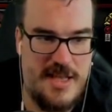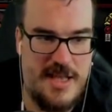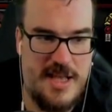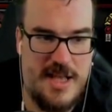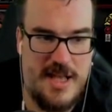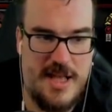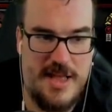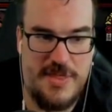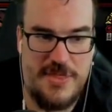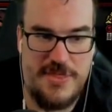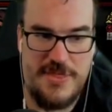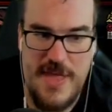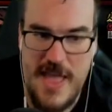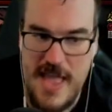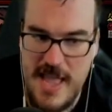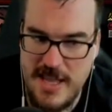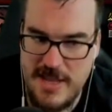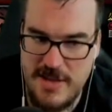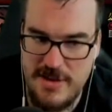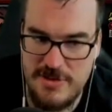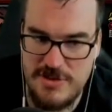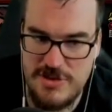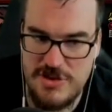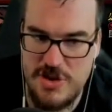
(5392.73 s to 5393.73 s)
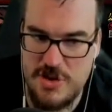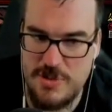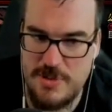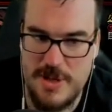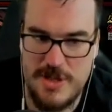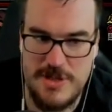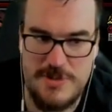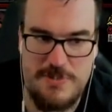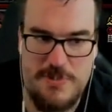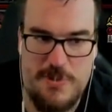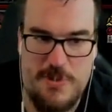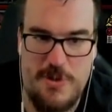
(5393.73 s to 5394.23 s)
Uh, thank you so
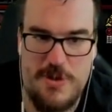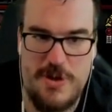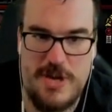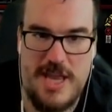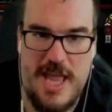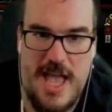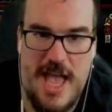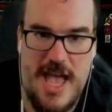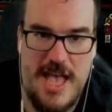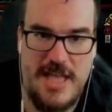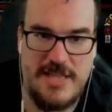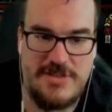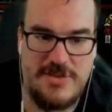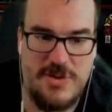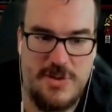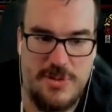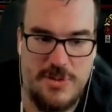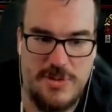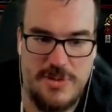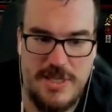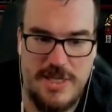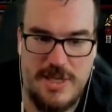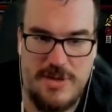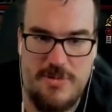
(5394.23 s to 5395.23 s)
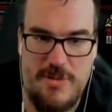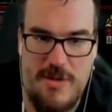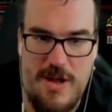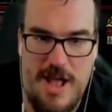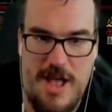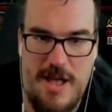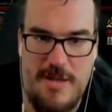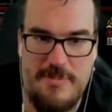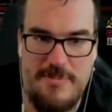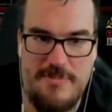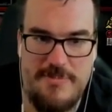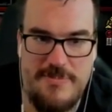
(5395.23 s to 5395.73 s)
much, Port Gas. Holy
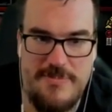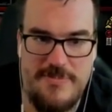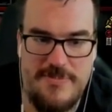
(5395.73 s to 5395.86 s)
crap.